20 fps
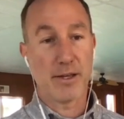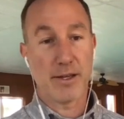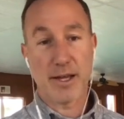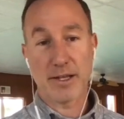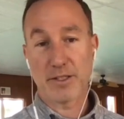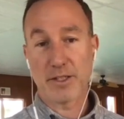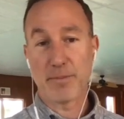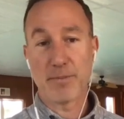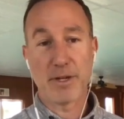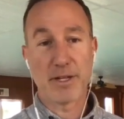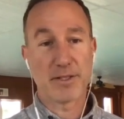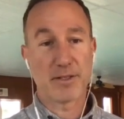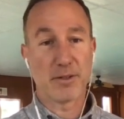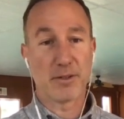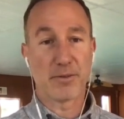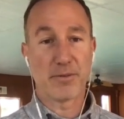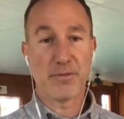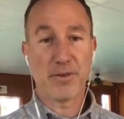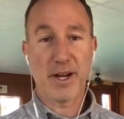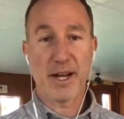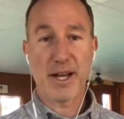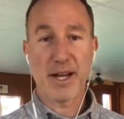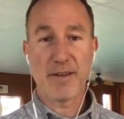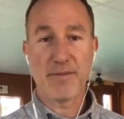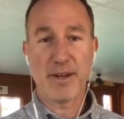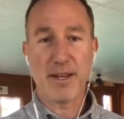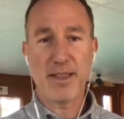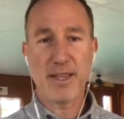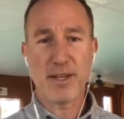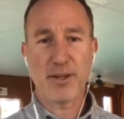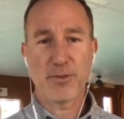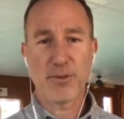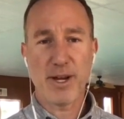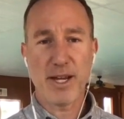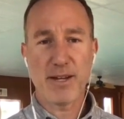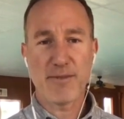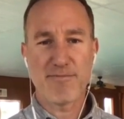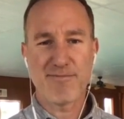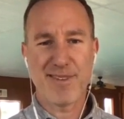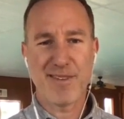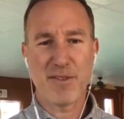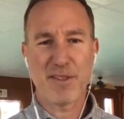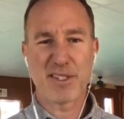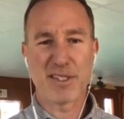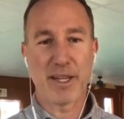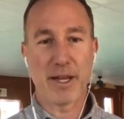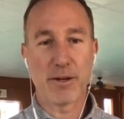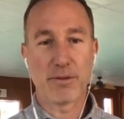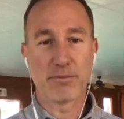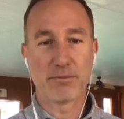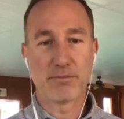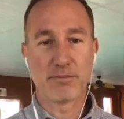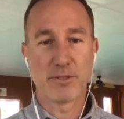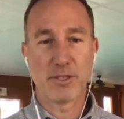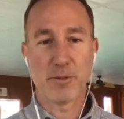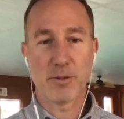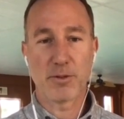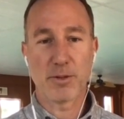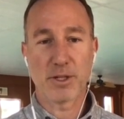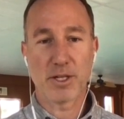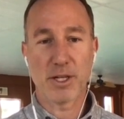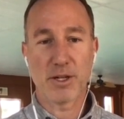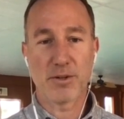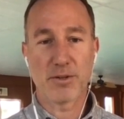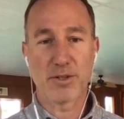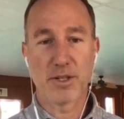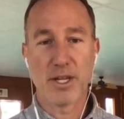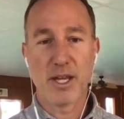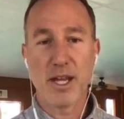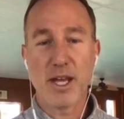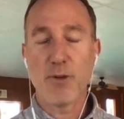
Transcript: XRP still in 5. Anything great? Everything's down. Nobody really cares.